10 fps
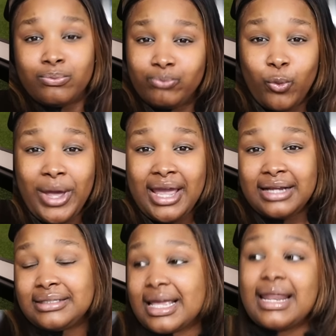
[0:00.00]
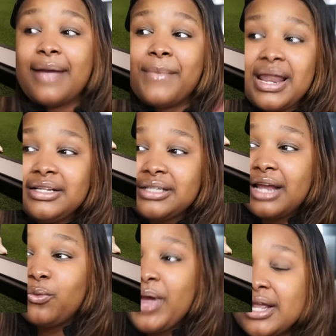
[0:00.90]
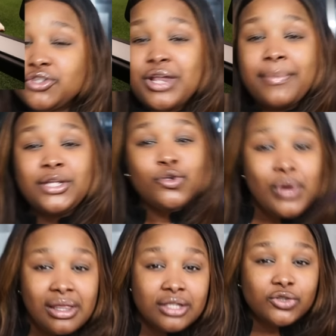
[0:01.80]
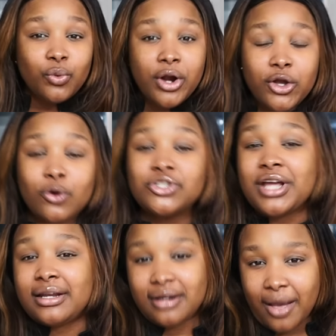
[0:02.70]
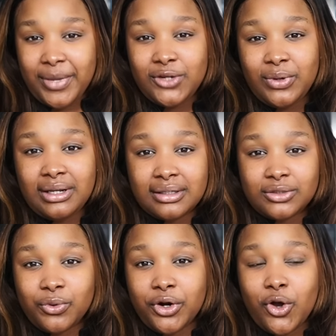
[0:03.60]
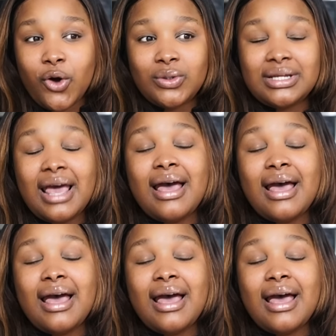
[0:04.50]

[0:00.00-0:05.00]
weights, can I manage that weight, should I be doing this workout, should I not be doing this workout?